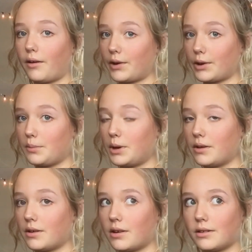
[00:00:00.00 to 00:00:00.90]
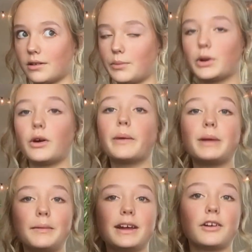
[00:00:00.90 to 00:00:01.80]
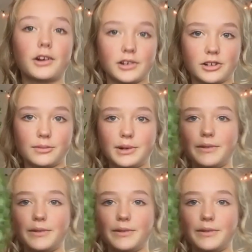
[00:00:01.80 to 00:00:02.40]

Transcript: Herb. No, I'm naming it Herb.